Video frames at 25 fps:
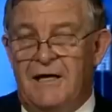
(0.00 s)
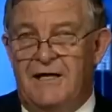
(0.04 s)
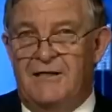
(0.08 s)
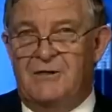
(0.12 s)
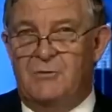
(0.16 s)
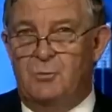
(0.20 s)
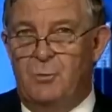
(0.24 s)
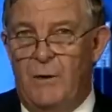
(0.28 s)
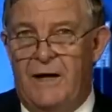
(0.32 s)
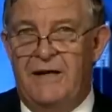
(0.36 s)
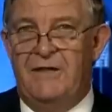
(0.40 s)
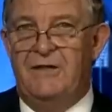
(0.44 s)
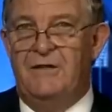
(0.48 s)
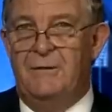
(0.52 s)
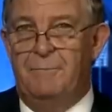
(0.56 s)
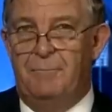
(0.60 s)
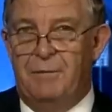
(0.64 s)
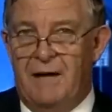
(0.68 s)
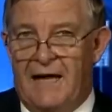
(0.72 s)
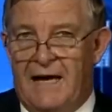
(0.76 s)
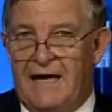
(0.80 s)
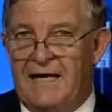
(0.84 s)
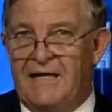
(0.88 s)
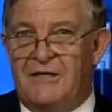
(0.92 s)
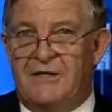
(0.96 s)
It's when the
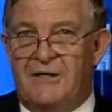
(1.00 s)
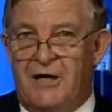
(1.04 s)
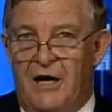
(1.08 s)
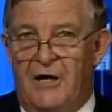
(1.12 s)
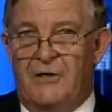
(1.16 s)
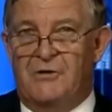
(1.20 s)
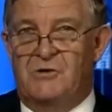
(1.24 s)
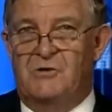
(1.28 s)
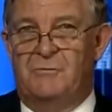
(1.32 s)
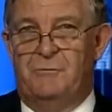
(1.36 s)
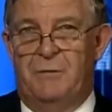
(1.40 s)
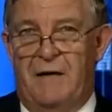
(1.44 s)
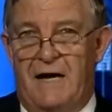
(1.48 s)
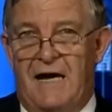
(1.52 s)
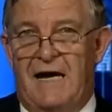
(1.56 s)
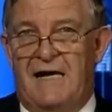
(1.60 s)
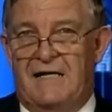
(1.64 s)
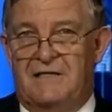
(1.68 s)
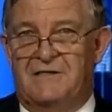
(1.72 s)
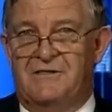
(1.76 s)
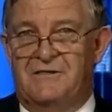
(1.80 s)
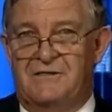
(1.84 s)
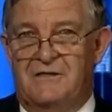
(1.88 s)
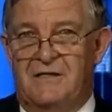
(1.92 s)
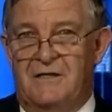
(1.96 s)
blade goes
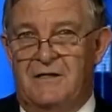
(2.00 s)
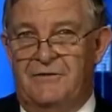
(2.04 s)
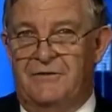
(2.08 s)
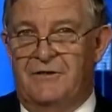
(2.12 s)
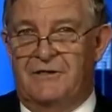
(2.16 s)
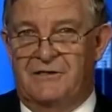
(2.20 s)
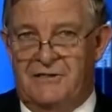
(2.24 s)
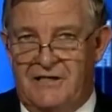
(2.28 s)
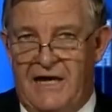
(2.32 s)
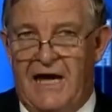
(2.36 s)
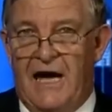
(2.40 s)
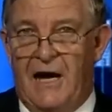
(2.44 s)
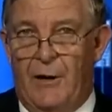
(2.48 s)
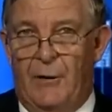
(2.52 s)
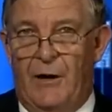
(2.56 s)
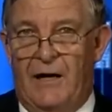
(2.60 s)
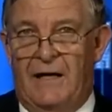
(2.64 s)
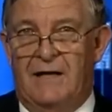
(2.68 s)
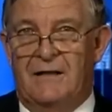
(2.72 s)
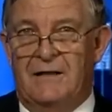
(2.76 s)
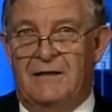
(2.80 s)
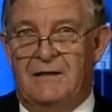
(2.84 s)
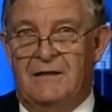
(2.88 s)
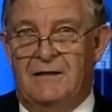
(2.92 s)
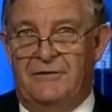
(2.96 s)
past the
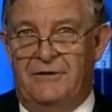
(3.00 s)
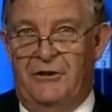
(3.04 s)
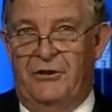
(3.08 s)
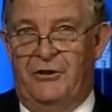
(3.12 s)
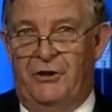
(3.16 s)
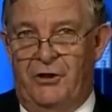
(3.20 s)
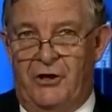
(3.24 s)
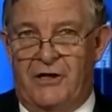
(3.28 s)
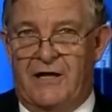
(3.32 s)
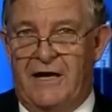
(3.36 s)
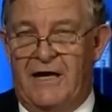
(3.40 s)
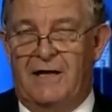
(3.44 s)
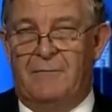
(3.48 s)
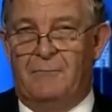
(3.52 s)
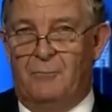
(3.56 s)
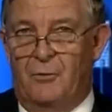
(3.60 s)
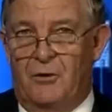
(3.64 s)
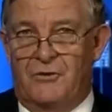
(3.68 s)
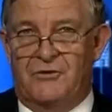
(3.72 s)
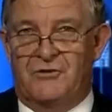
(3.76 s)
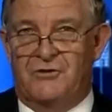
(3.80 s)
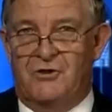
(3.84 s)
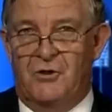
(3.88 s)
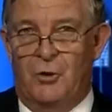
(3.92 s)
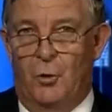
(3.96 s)
tower that you get
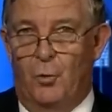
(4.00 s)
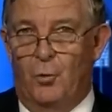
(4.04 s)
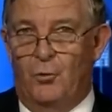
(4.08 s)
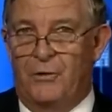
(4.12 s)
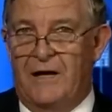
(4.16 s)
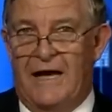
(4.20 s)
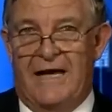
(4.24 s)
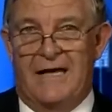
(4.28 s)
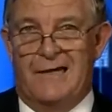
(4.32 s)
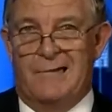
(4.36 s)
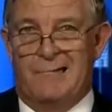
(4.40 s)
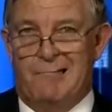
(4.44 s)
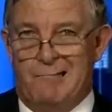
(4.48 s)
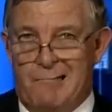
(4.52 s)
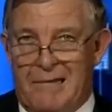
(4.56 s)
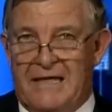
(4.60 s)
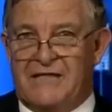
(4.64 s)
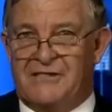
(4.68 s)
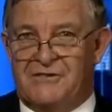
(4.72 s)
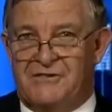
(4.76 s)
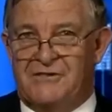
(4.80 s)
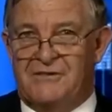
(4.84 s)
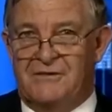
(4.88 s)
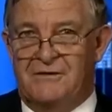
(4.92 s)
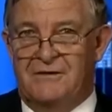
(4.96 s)
what's called a
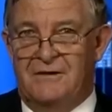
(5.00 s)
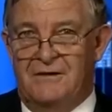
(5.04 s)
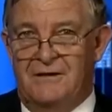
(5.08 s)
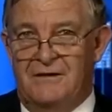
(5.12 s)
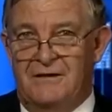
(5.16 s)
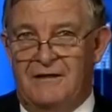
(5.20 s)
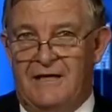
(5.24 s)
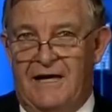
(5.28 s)
crest.